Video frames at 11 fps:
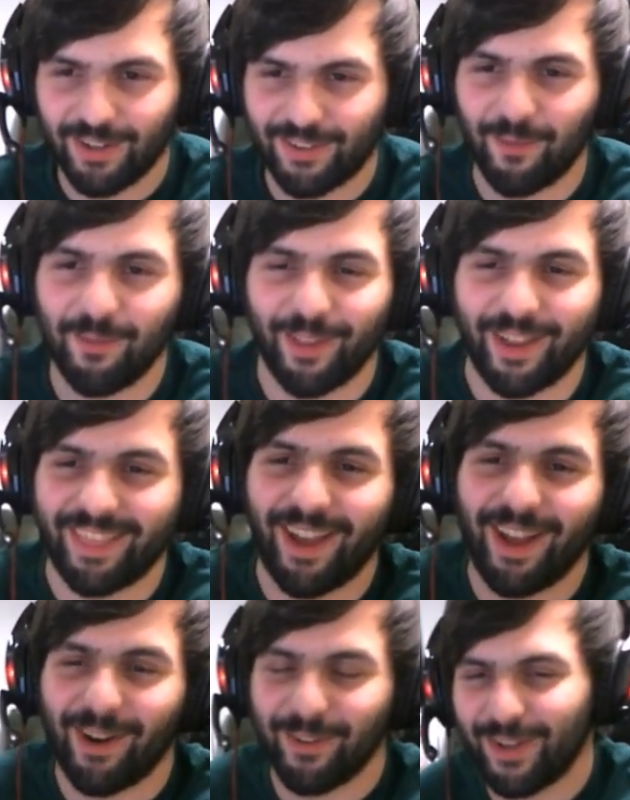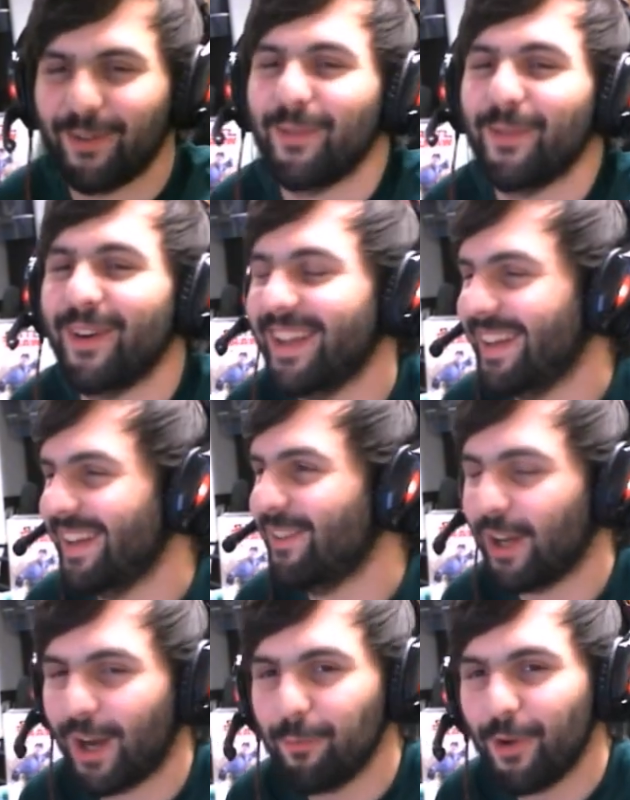something like that. I was like, "What?" He's
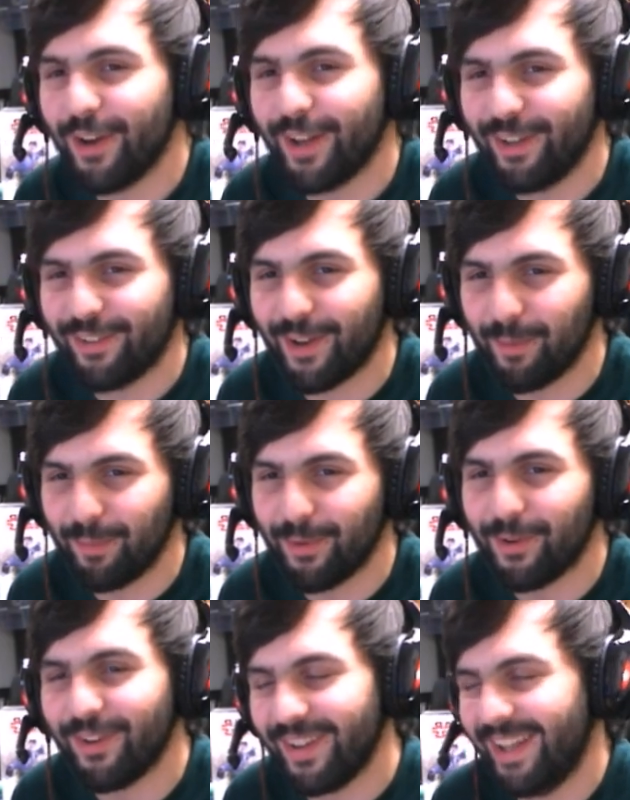like, "I'm running lightsaber pull."